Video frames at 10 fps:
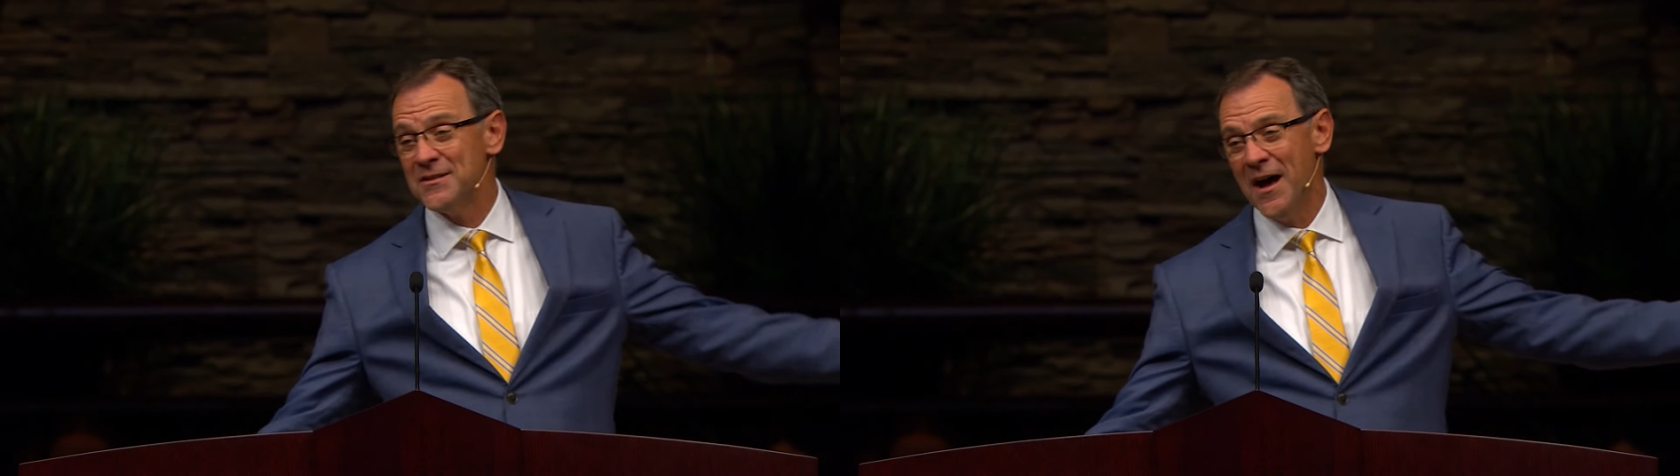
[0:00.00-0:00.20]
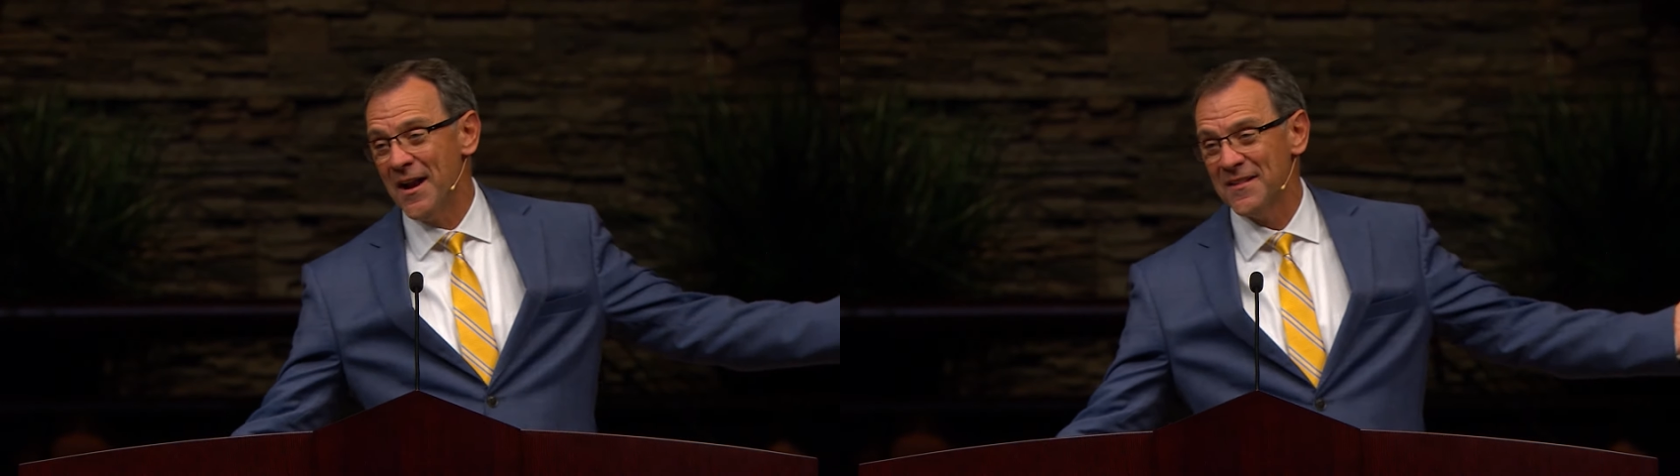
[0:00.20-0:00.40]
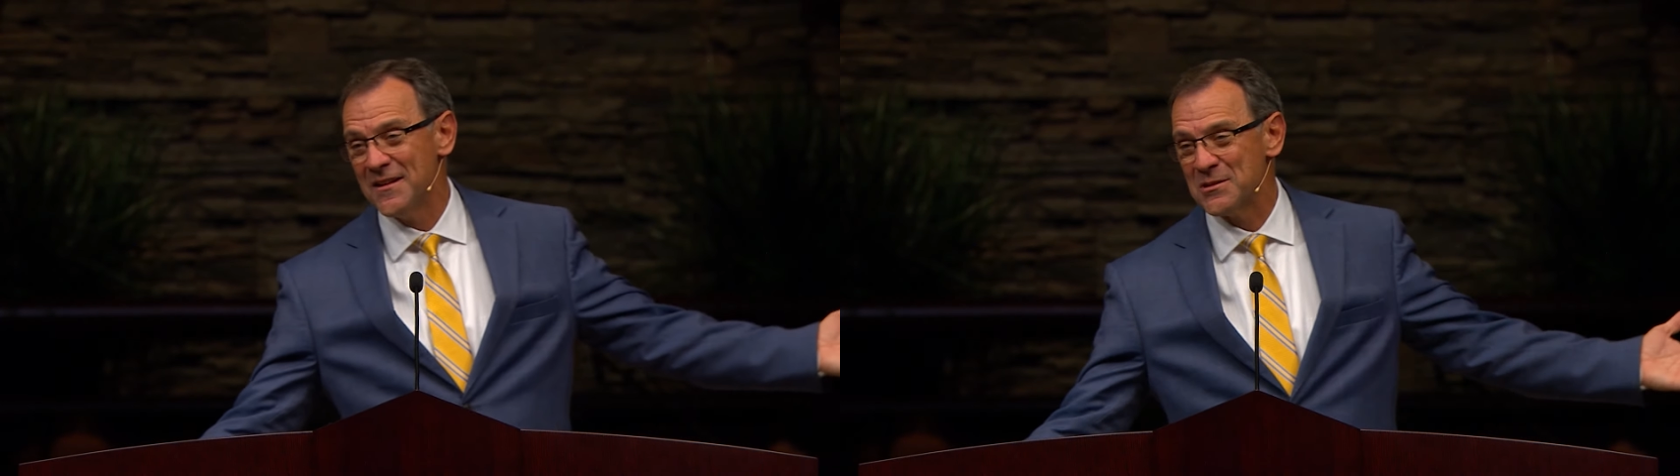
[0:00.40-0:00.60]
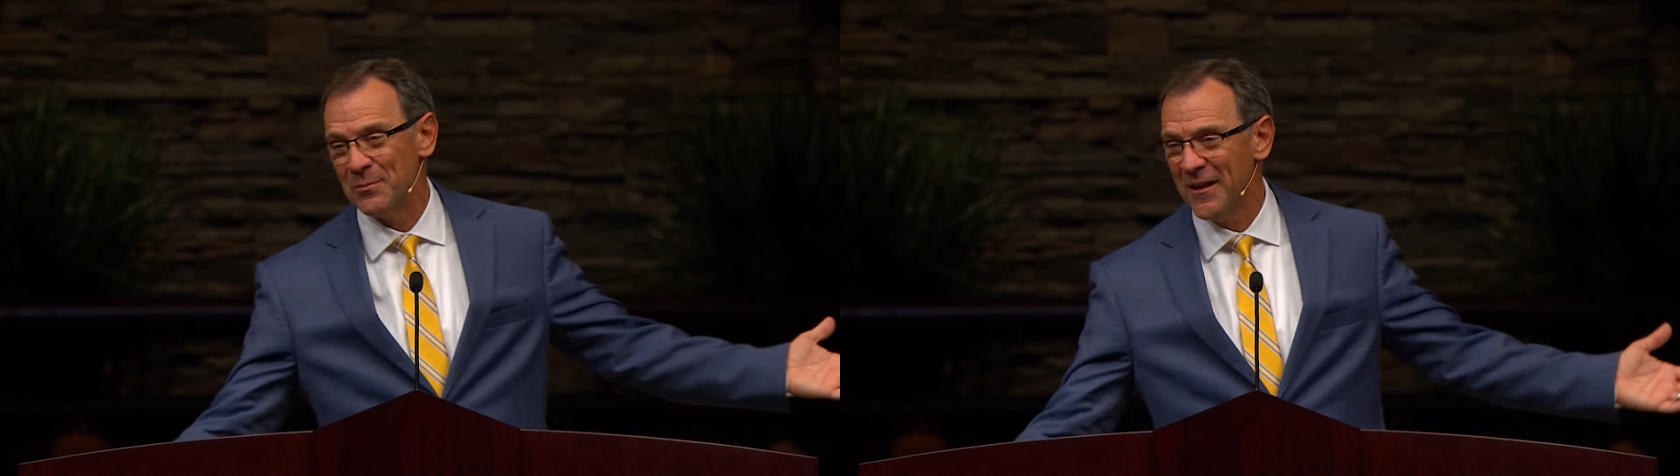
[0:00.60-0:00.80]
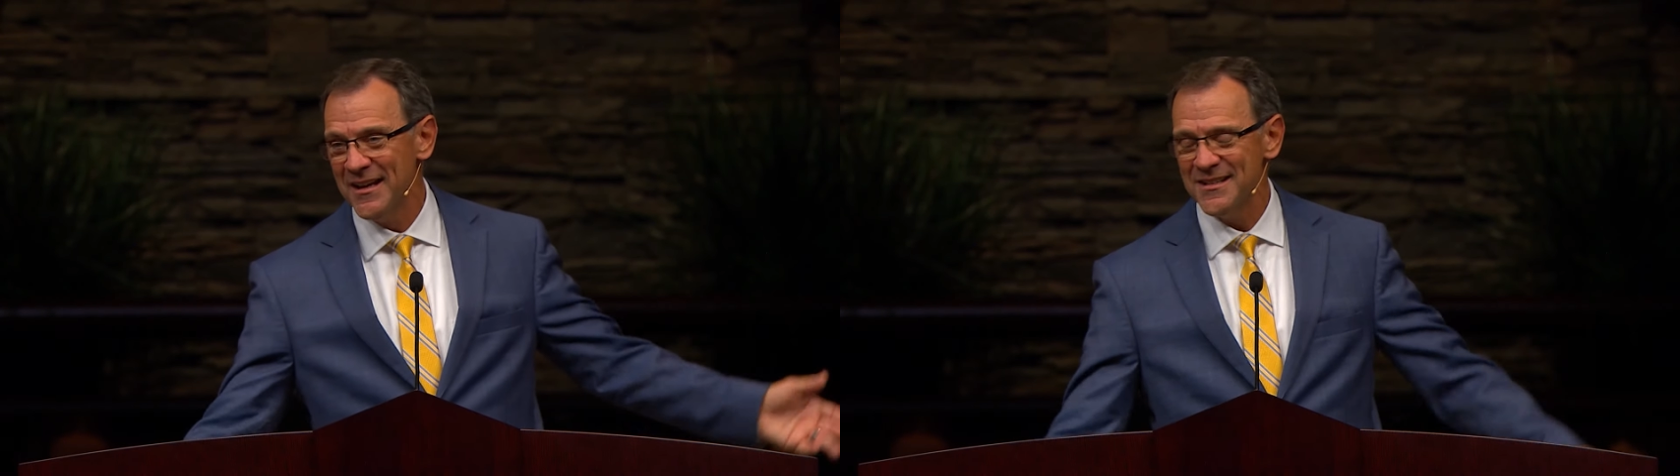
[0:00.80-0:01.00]
not in this
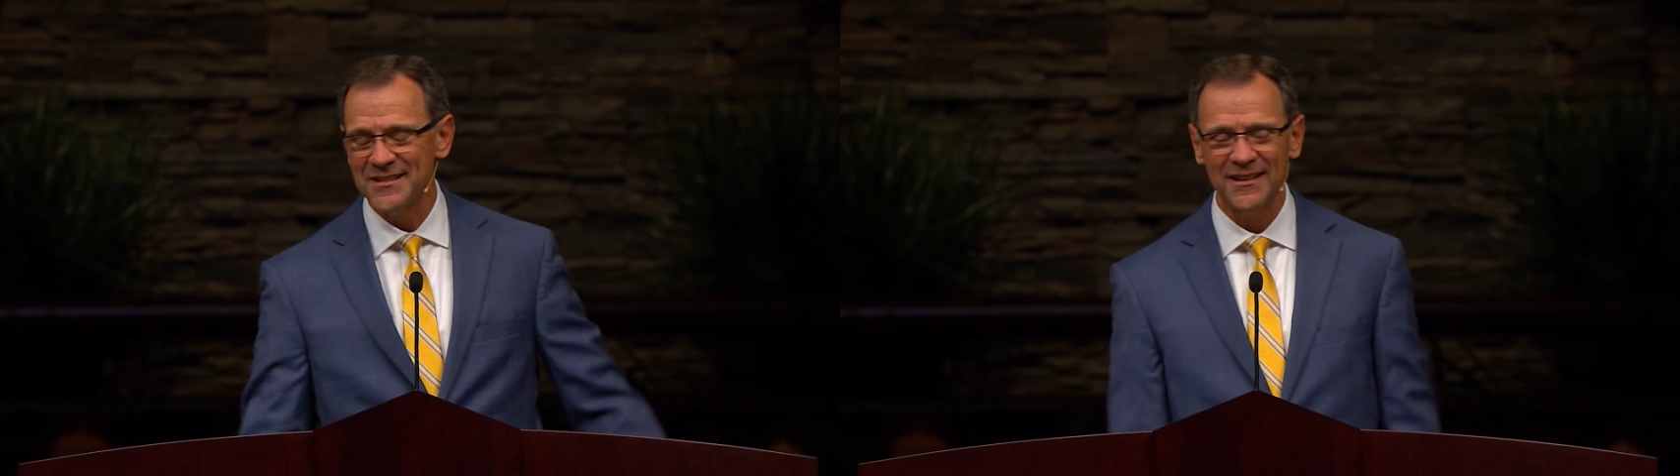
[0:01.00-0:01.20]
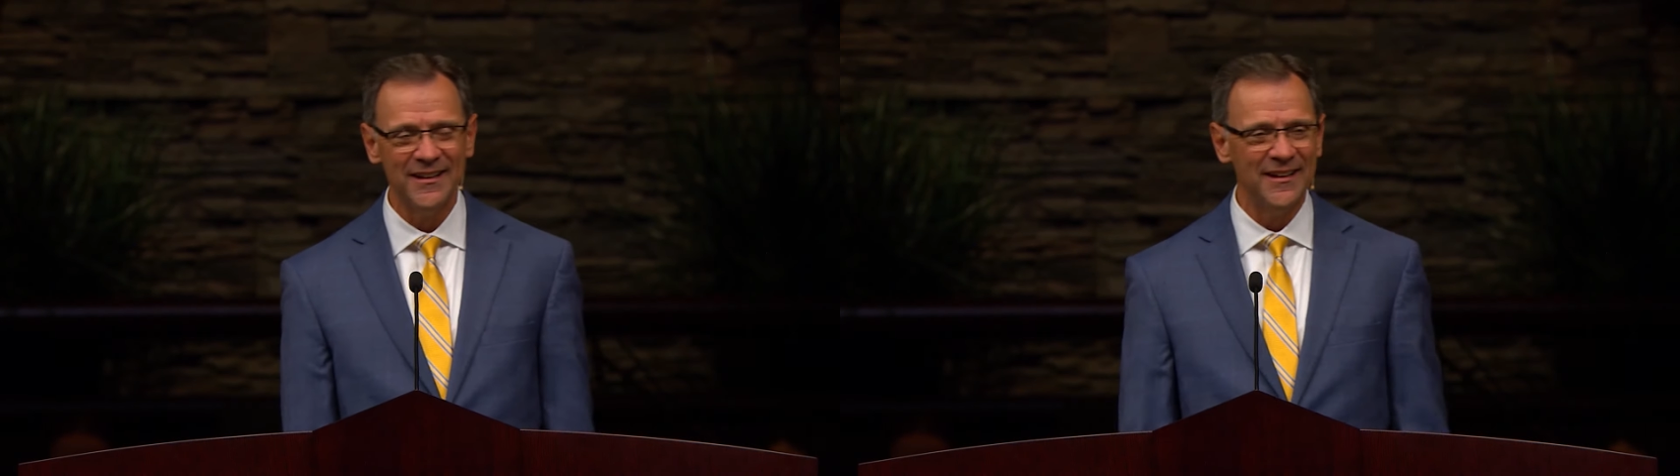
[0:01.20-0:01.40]
place.